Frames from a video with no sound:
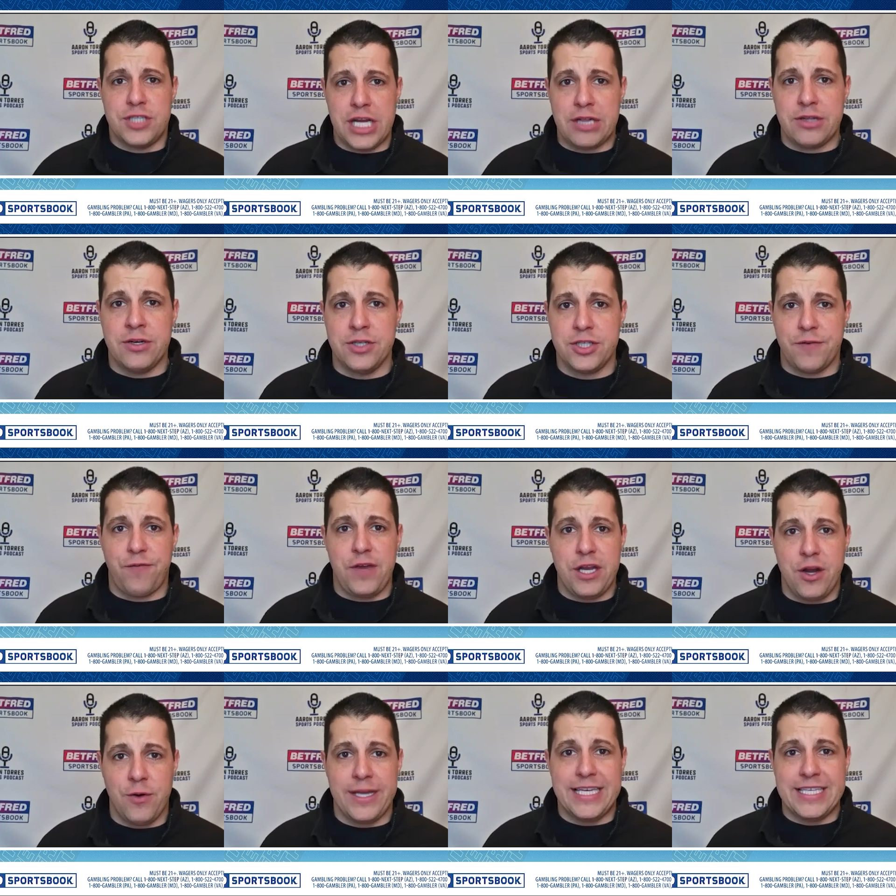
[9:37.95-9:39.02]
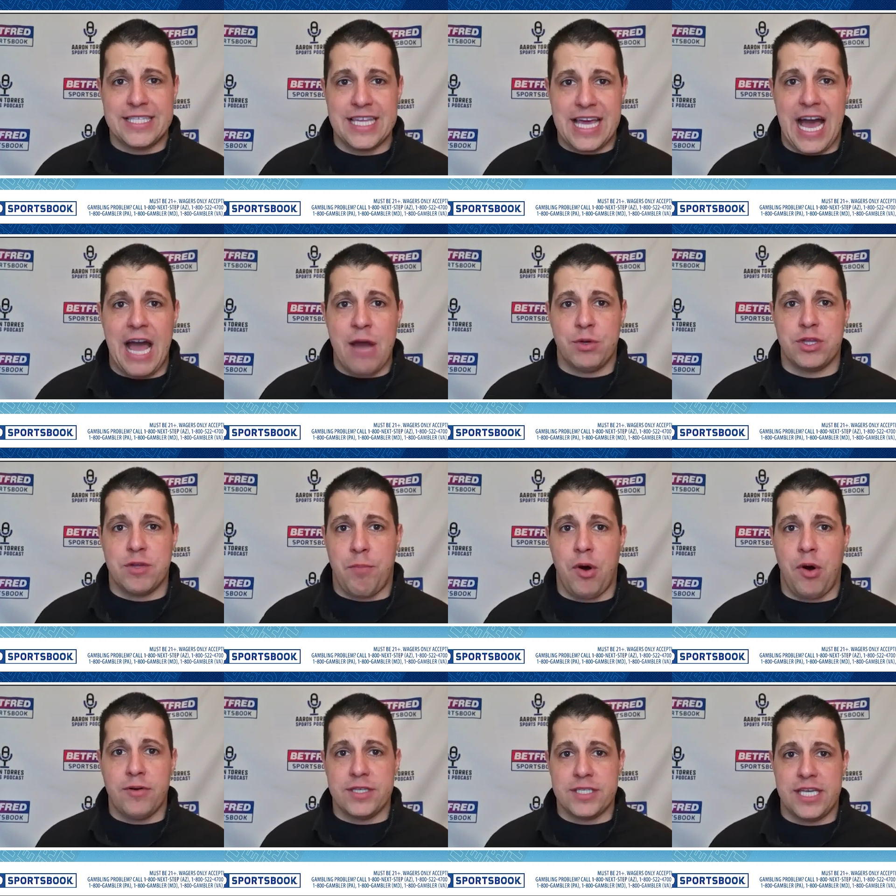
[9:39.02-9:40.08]
Jalen Hood Schifino is the guy with the
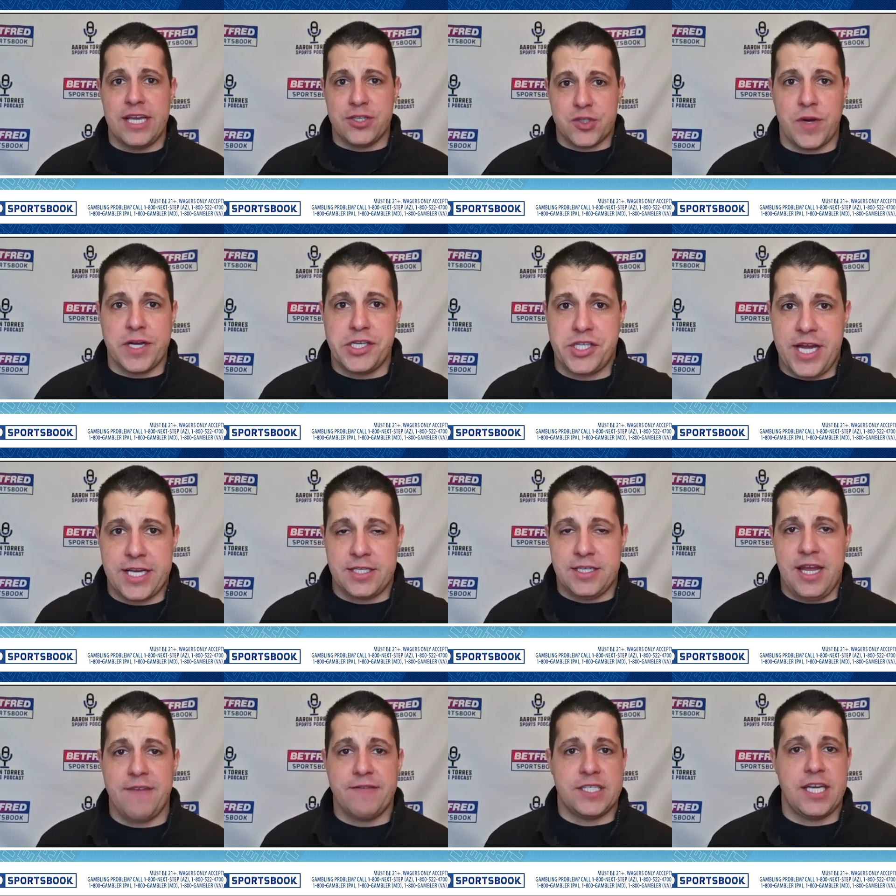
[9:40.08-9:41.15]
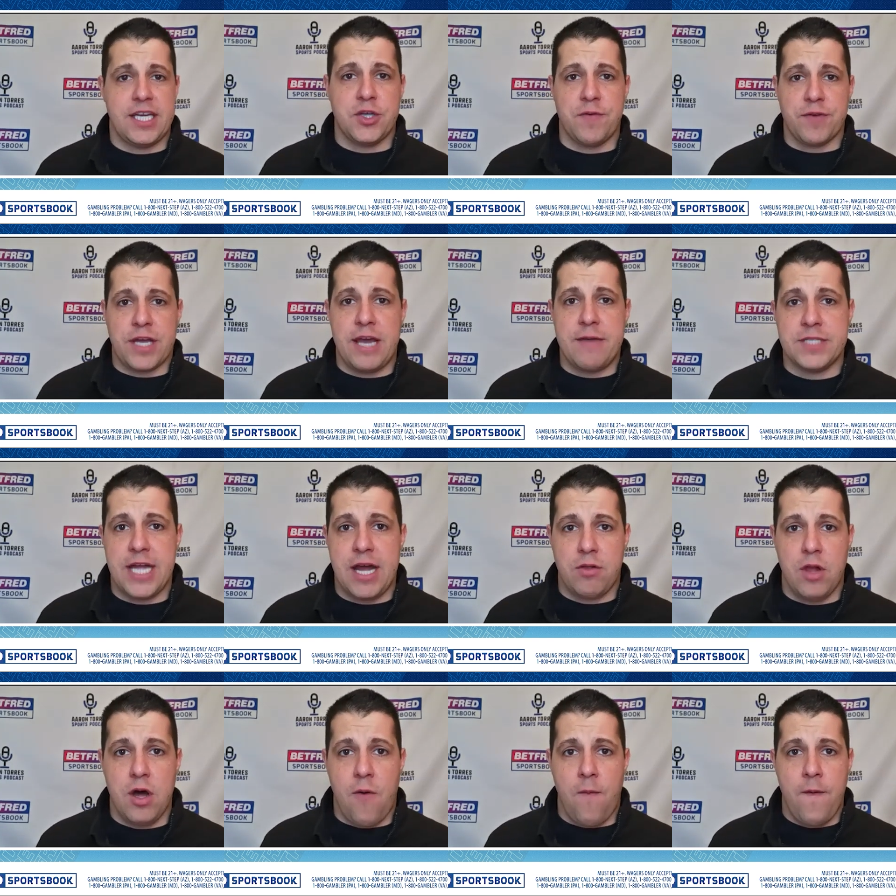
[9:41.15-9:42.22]
ball in his hands. Trayce Jackson Davis takes over games down
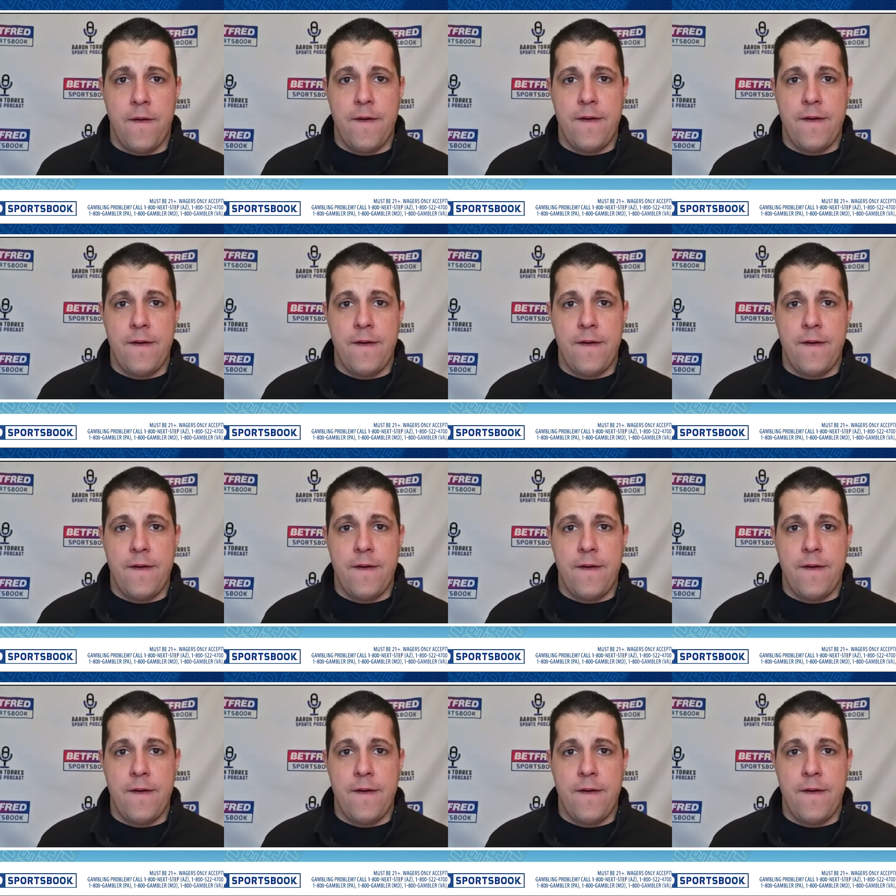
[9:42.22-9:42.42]
low.